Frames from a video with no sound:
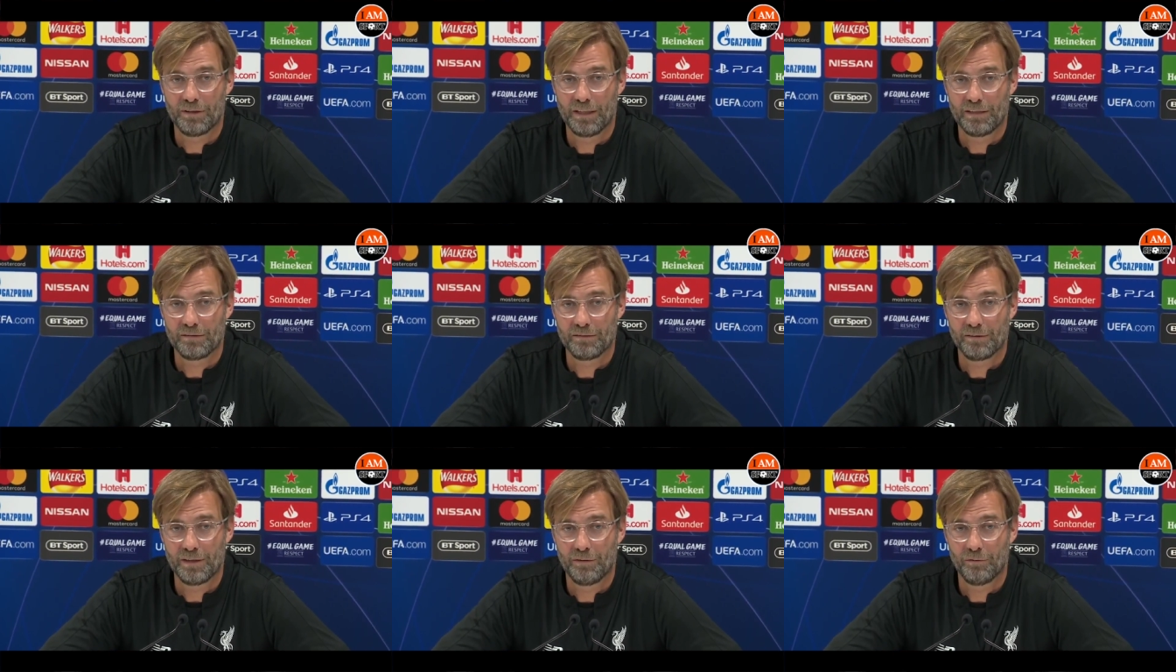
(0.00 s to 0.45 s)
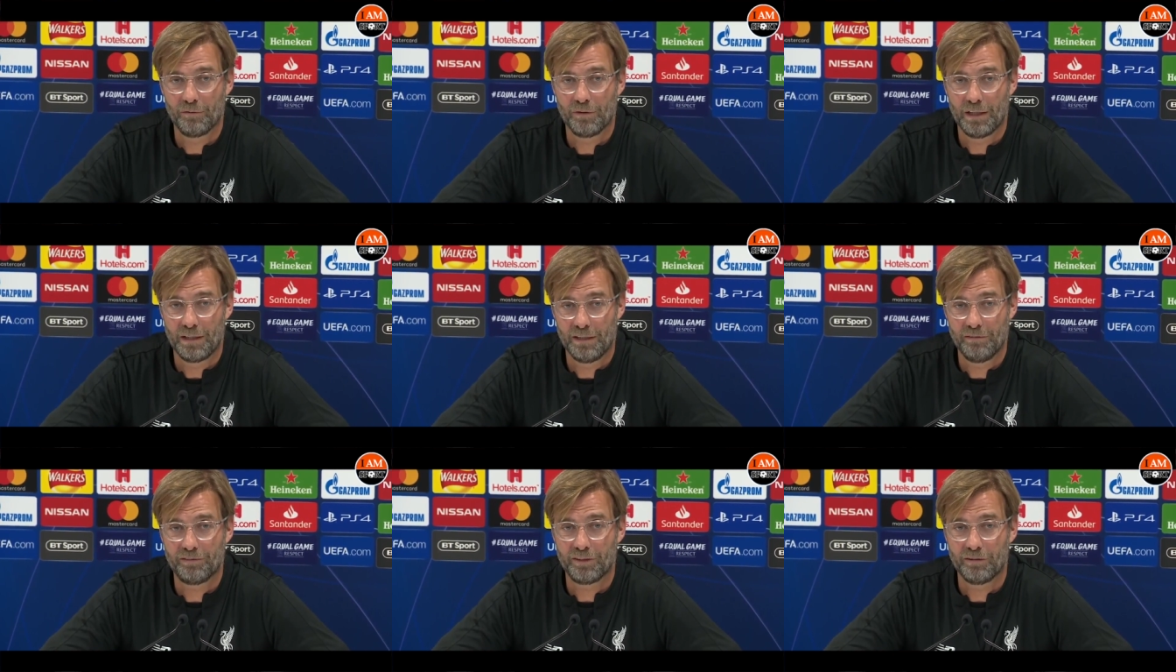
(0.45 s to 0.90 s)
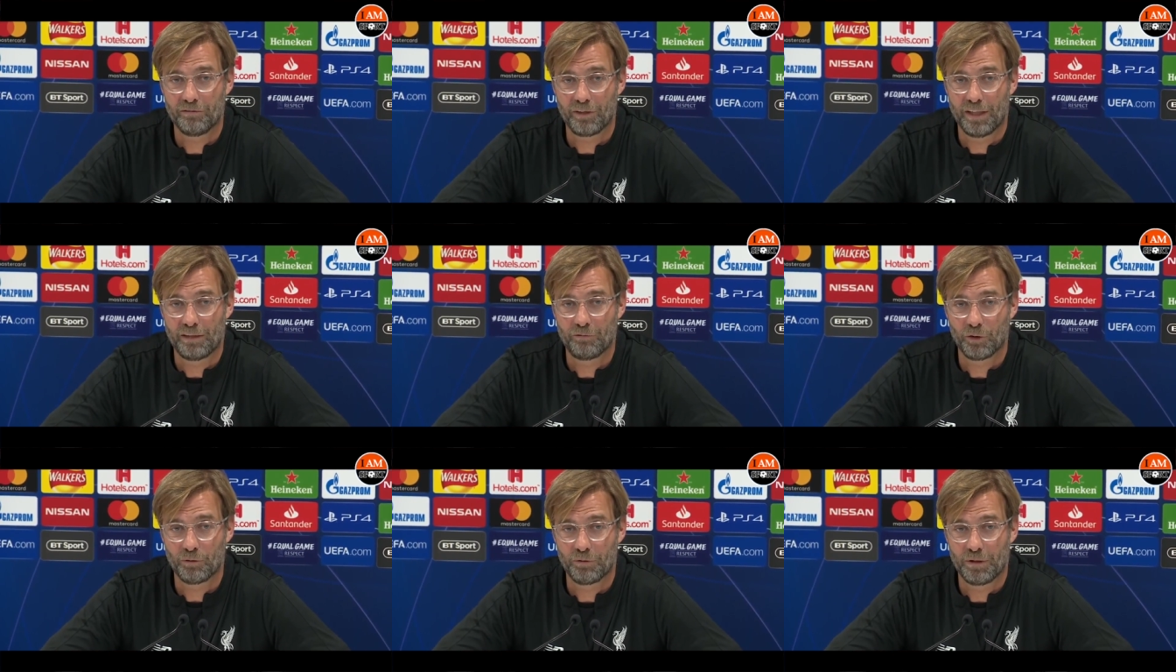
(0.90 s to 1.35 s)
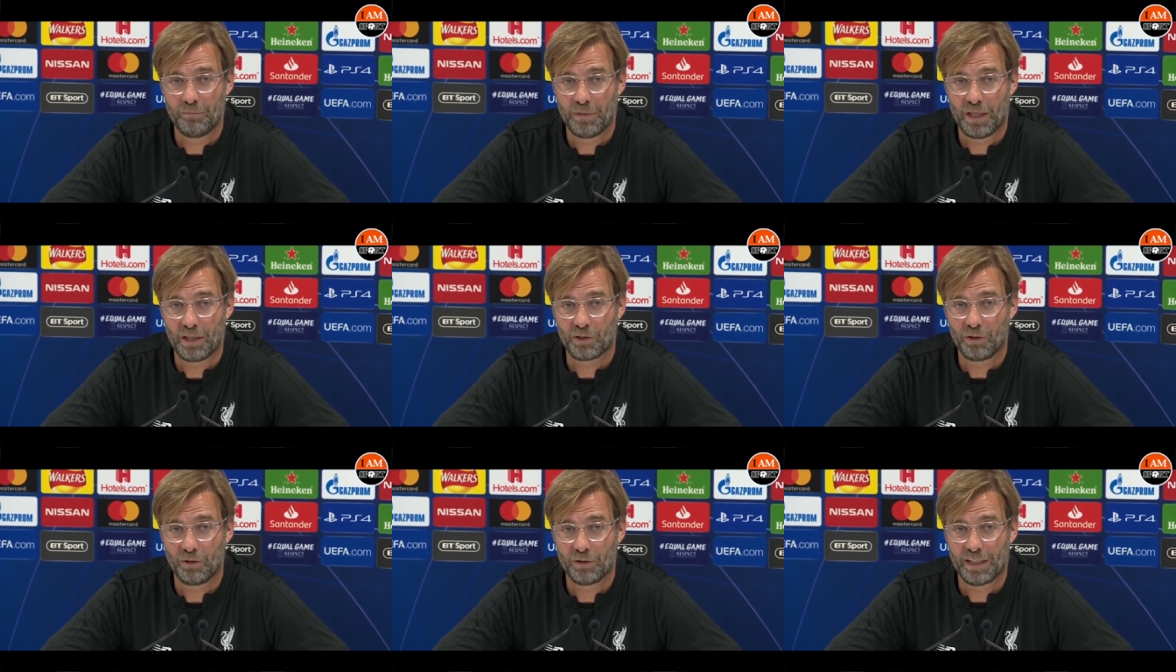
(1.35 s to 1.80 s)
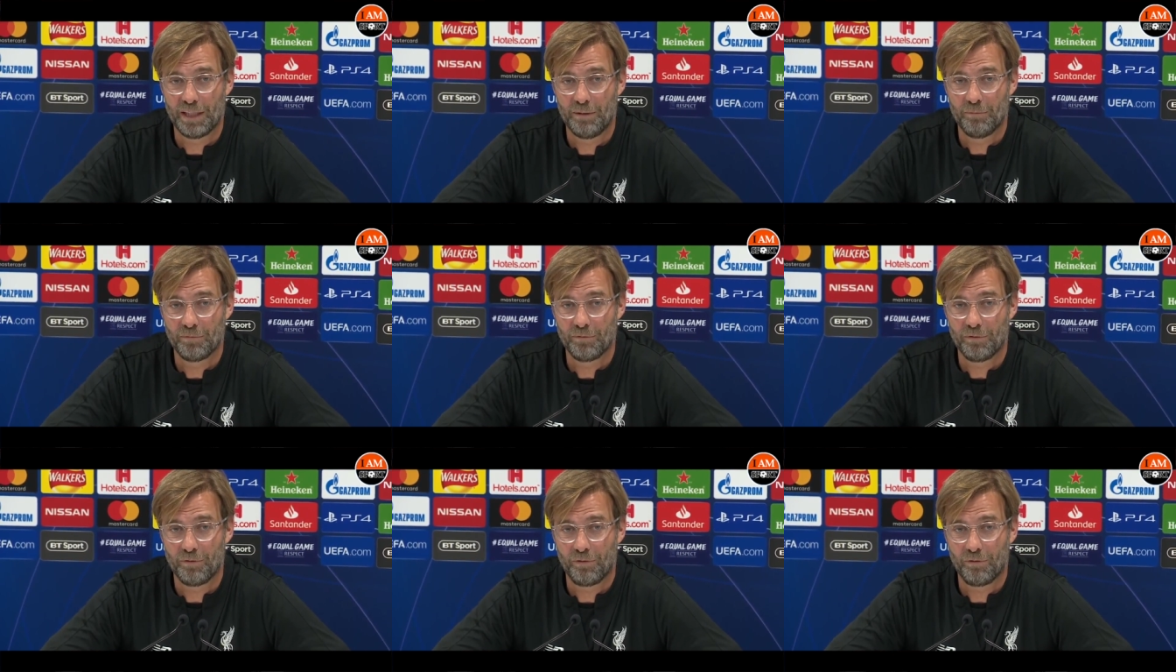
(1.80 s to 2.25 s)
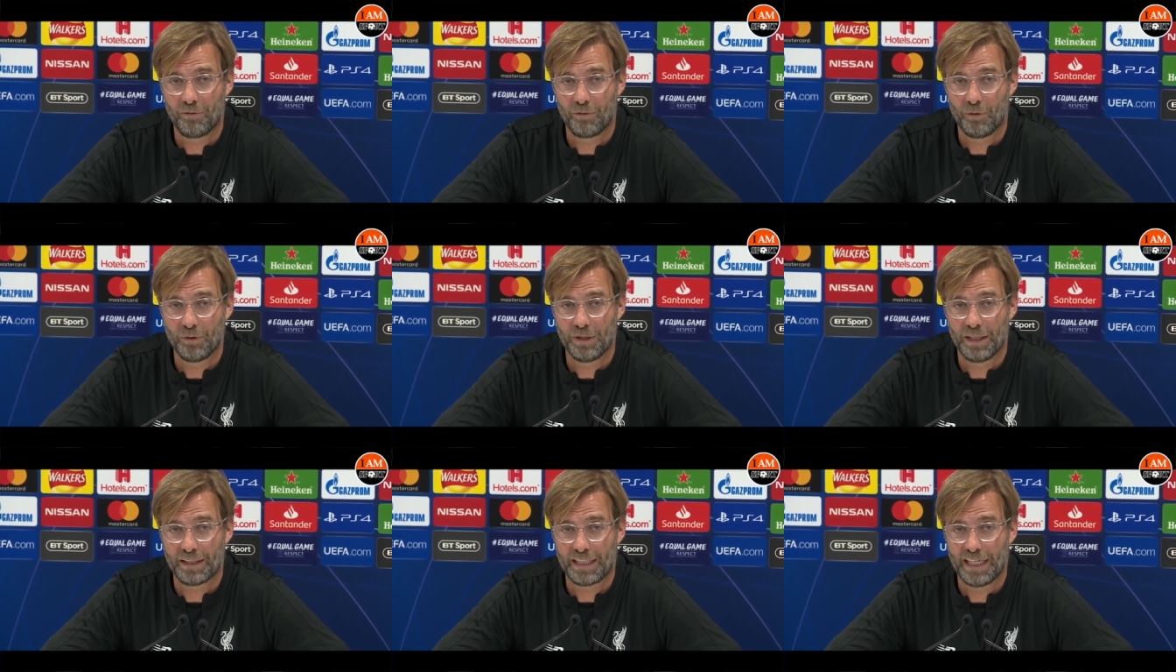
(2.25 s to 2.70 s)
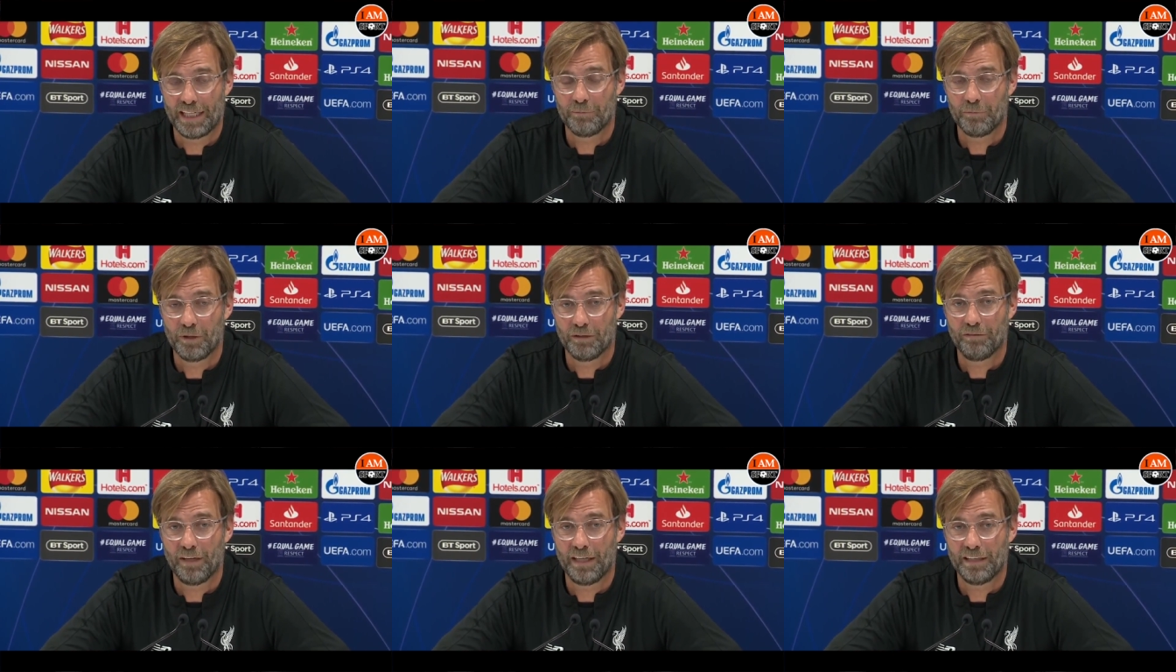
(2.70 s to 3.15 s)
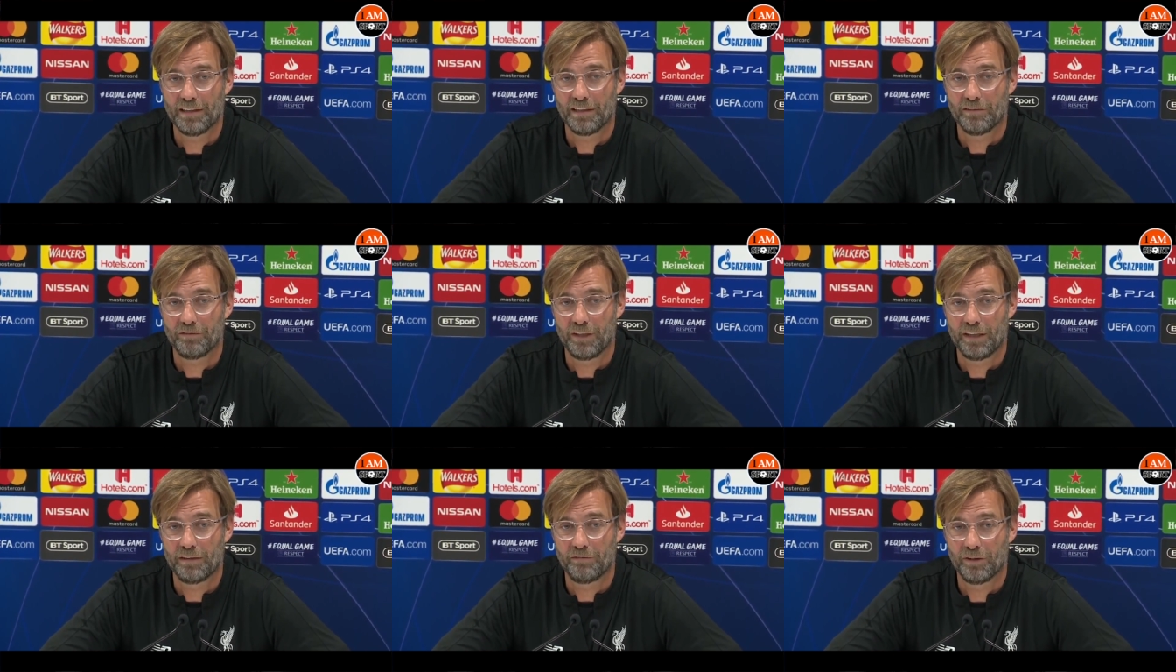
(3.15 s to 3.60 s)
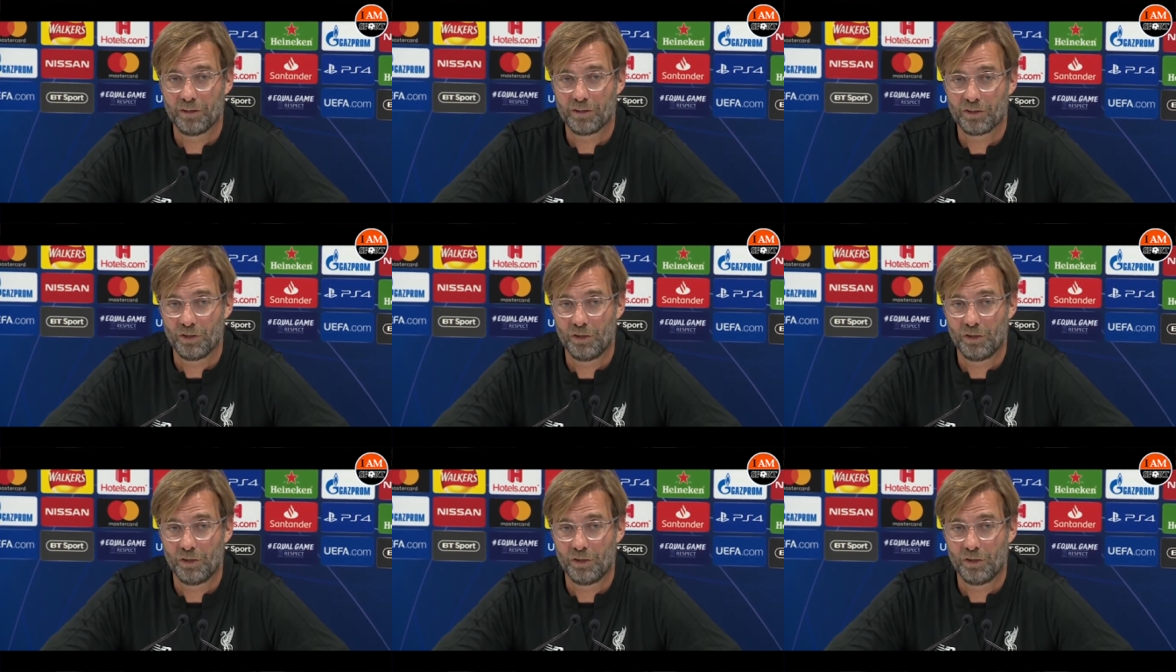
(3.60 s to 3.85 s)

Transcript: I, I, lived in Frankfurt when Marko came through the academy of Eintracht Frankfurt,